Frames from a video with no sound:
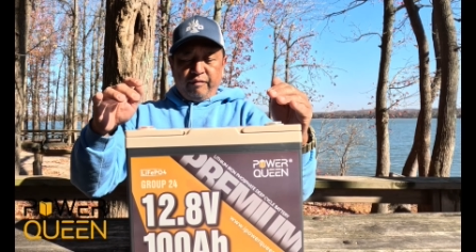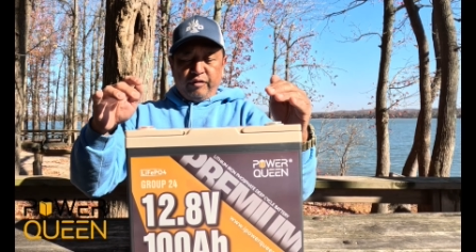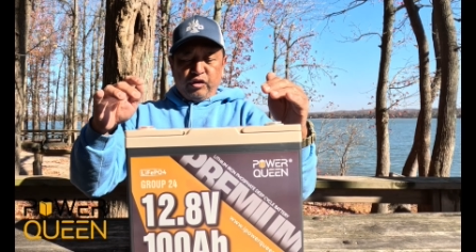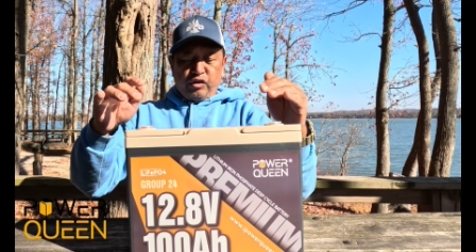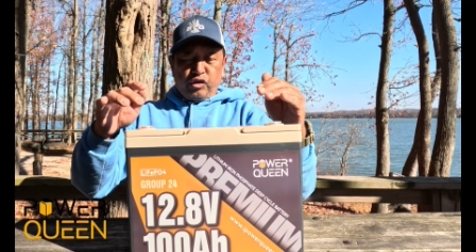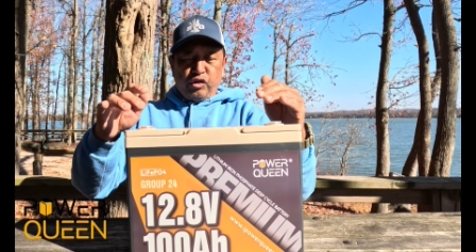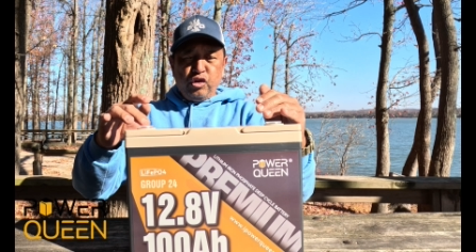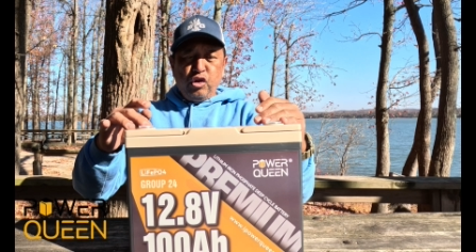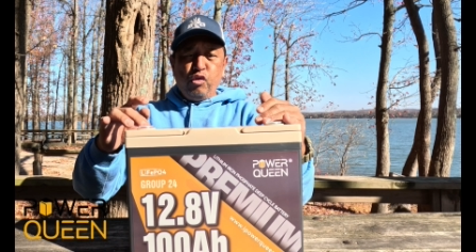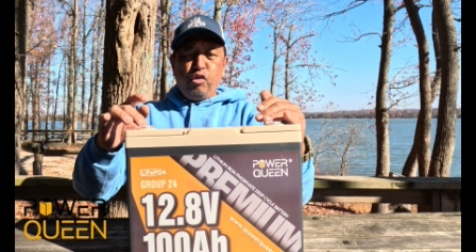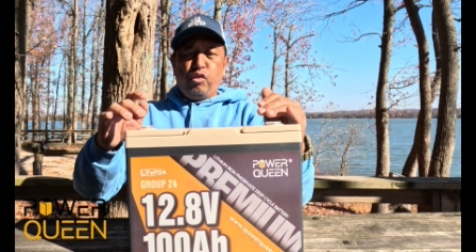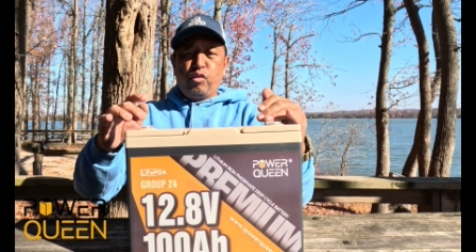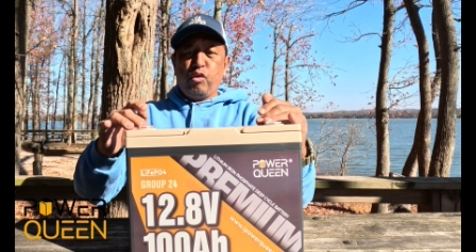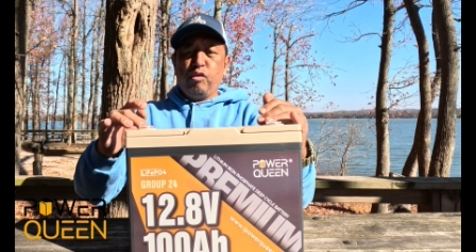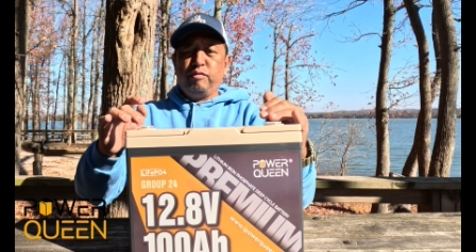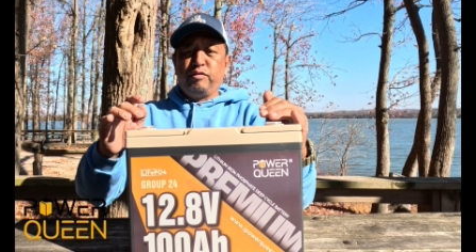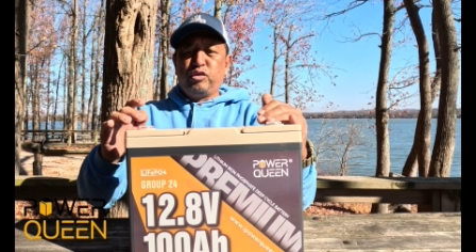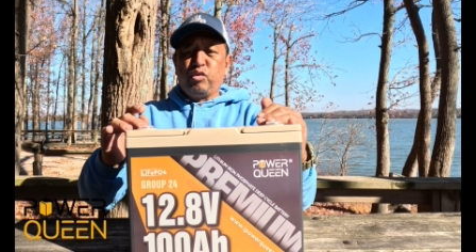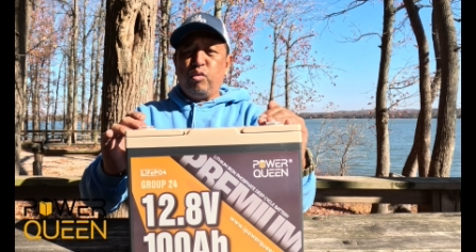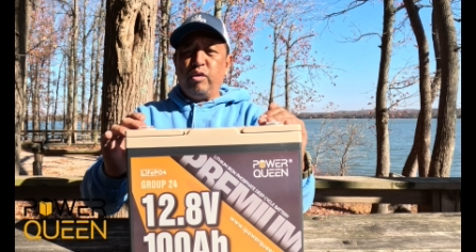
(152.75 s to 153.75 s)
this new
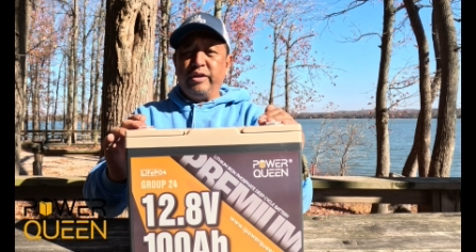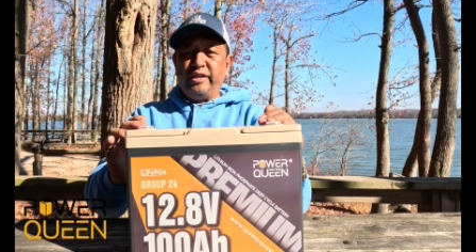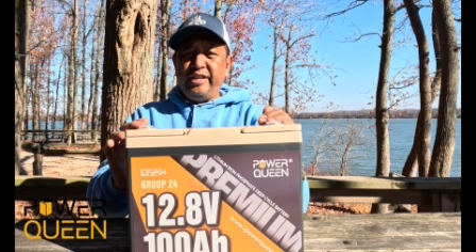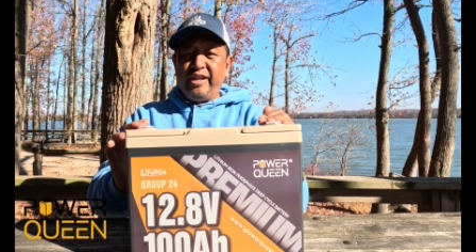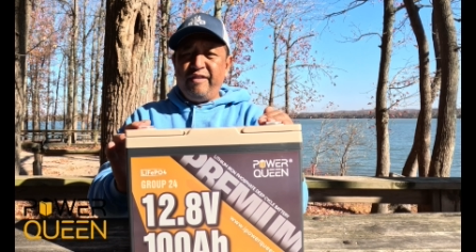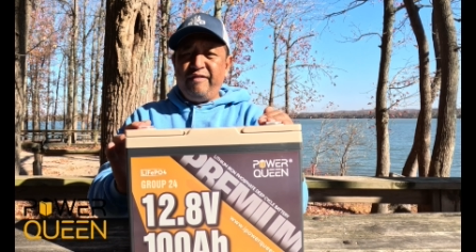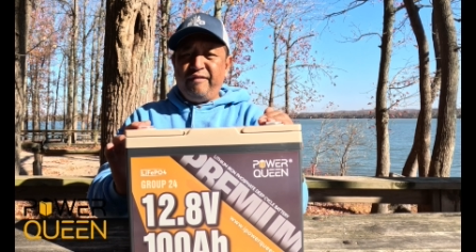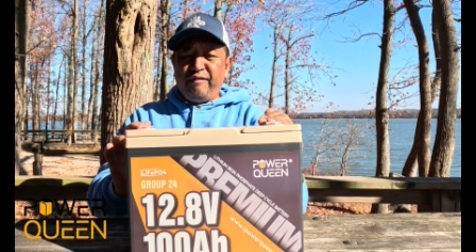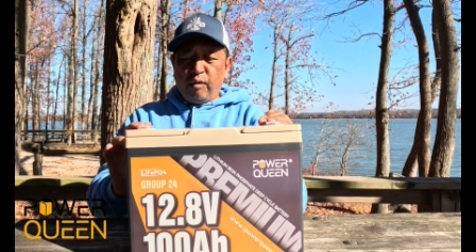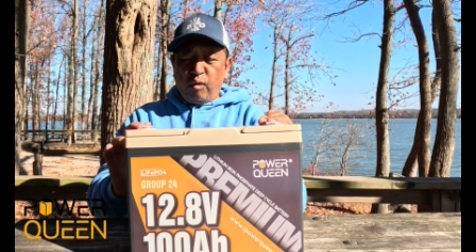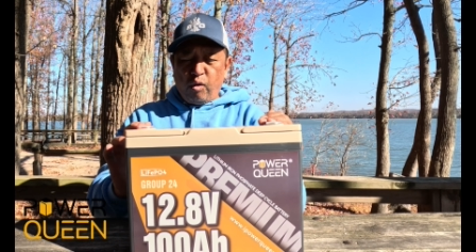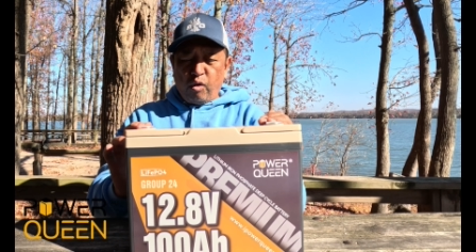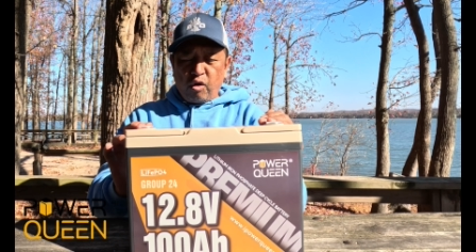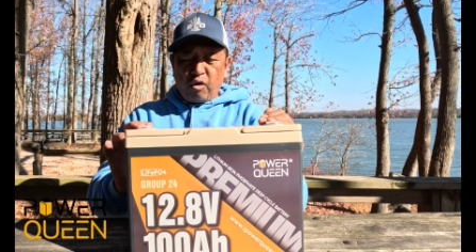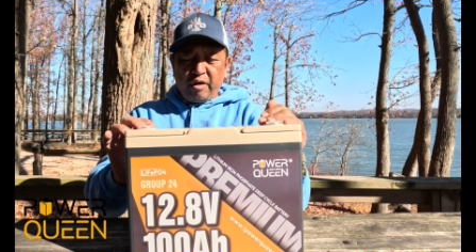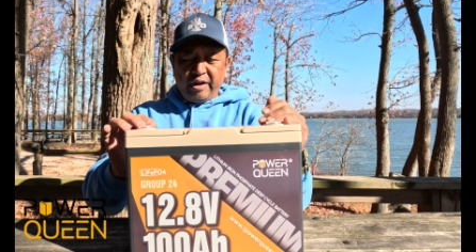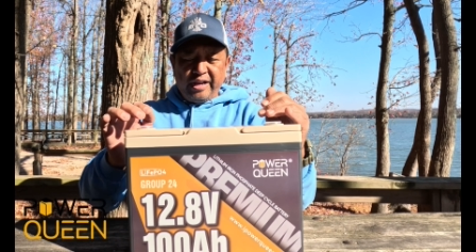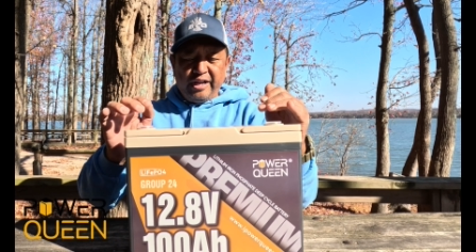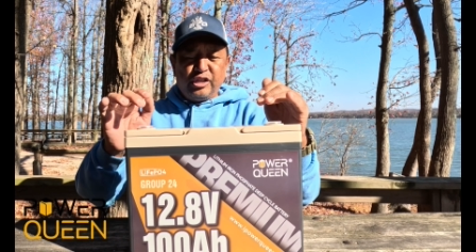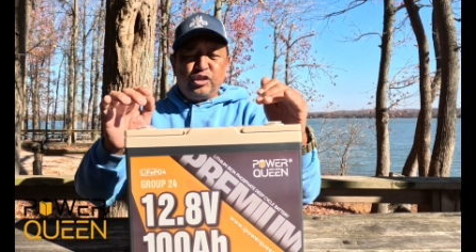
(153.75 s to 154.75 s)
Group
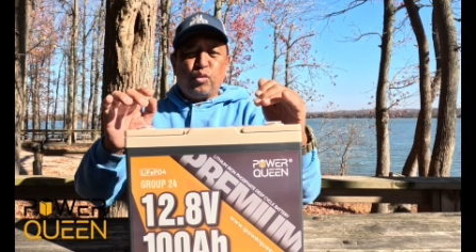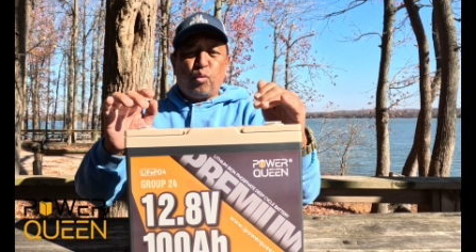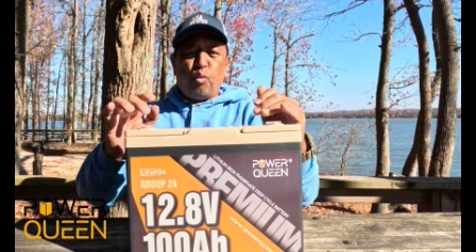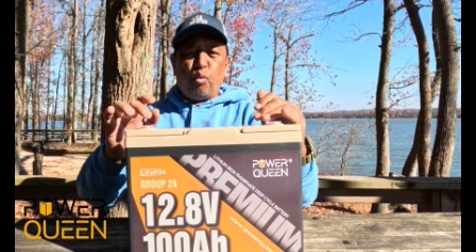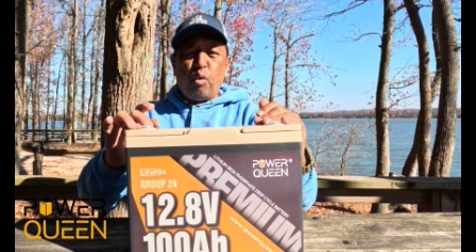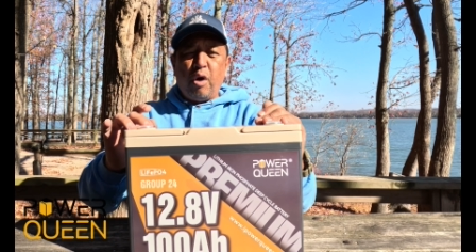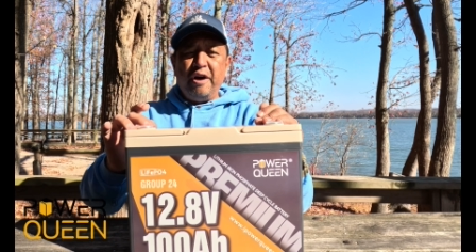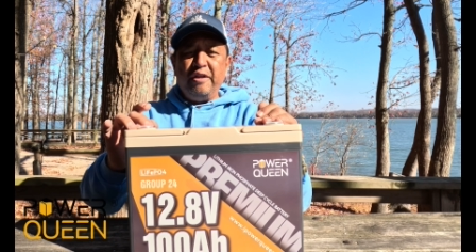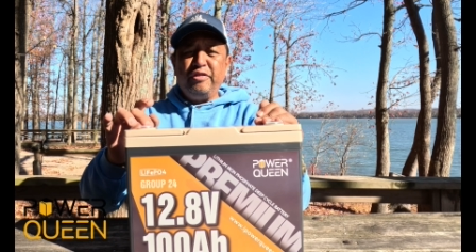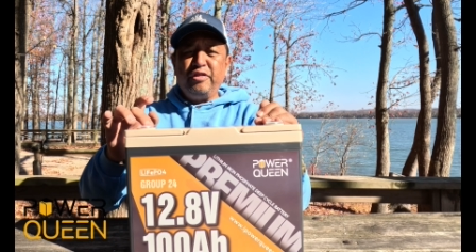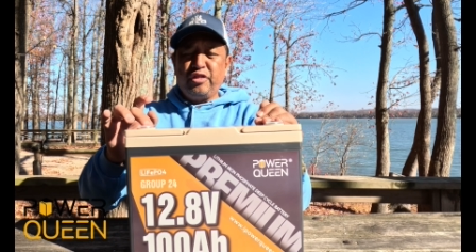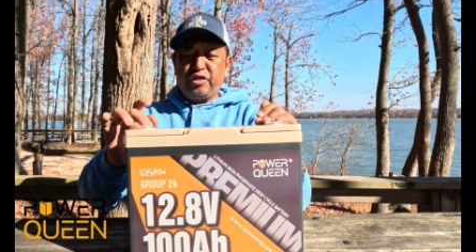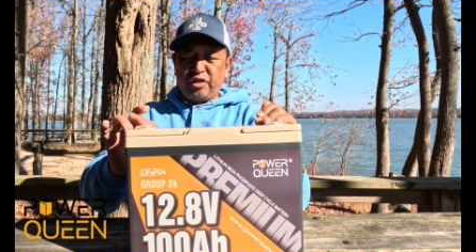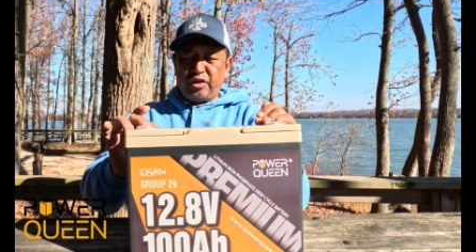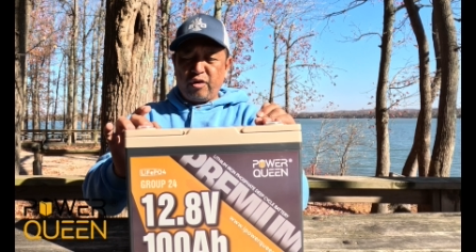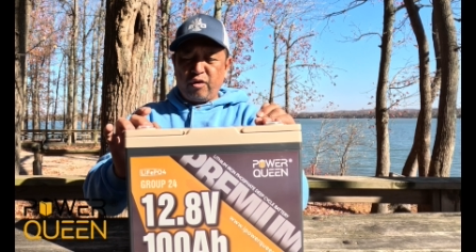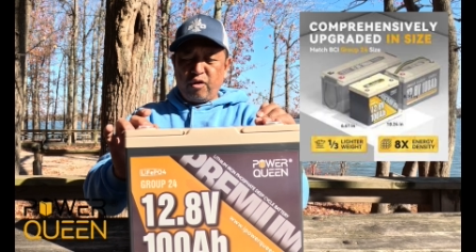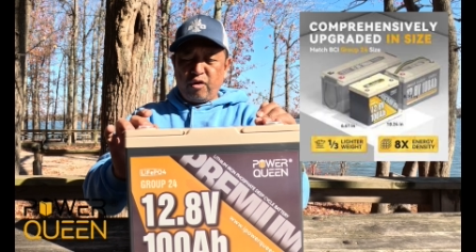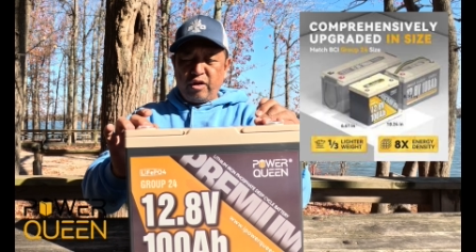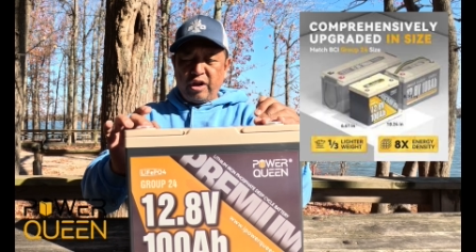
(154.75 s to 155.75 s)
24 is
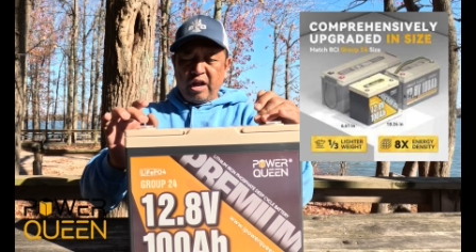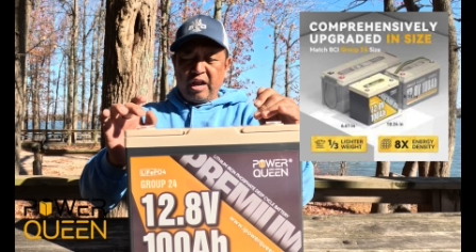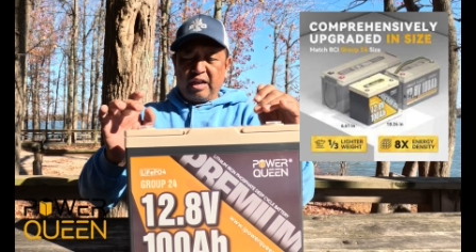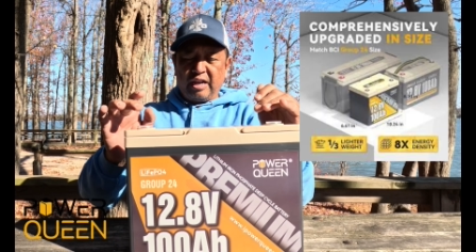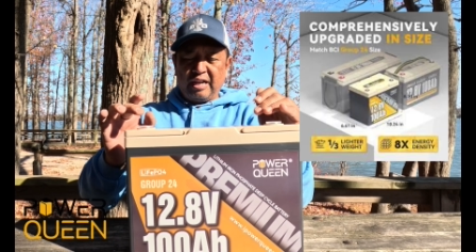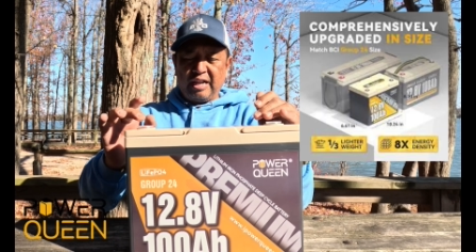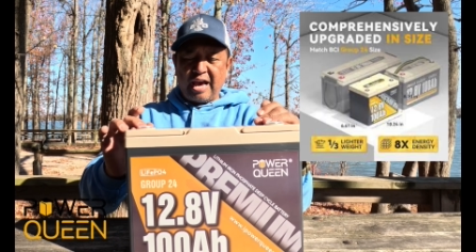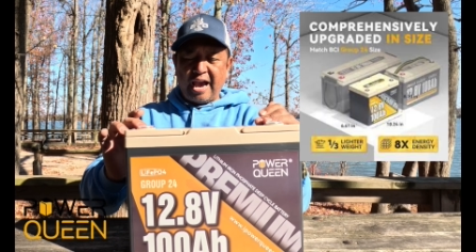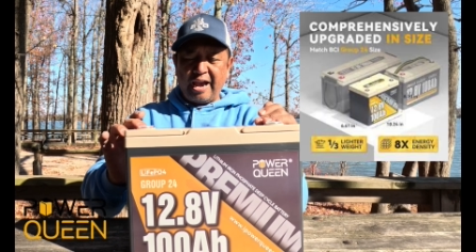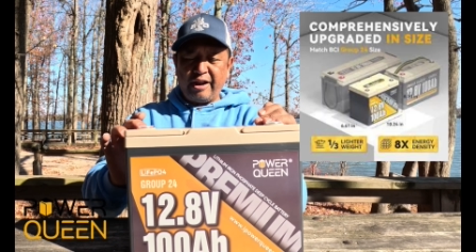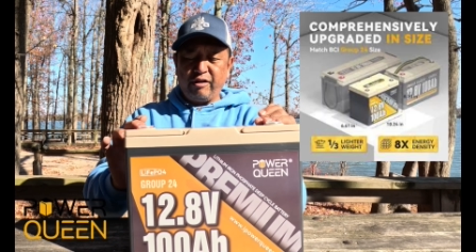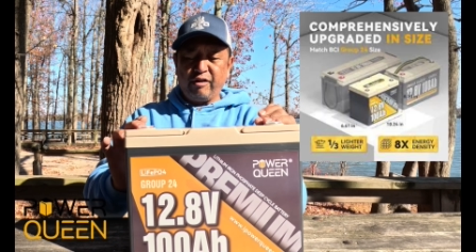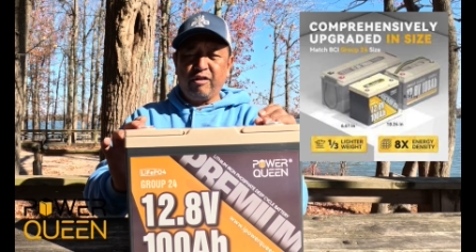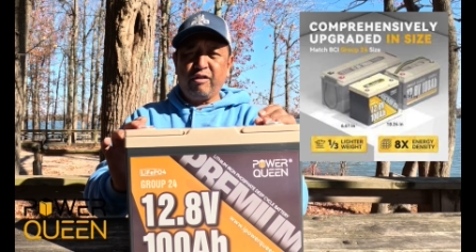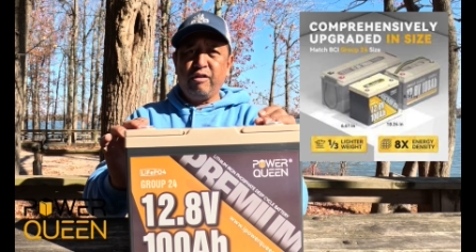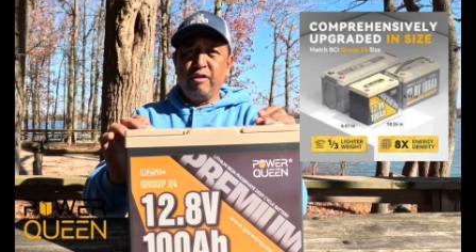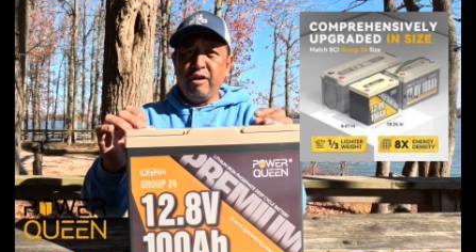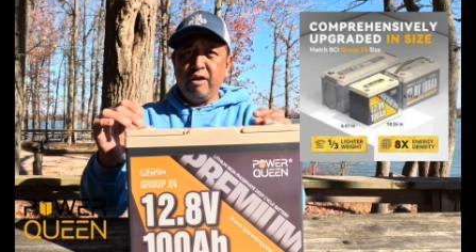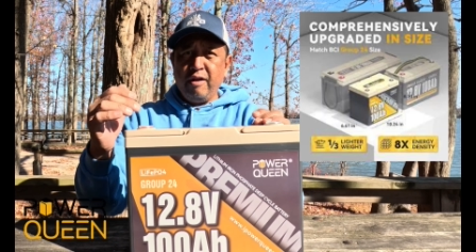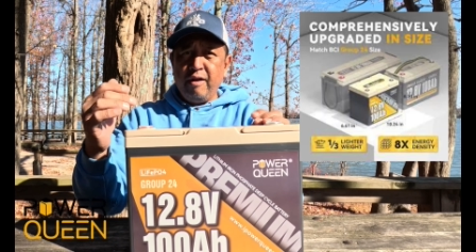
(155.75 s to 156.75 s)
1/3 lighter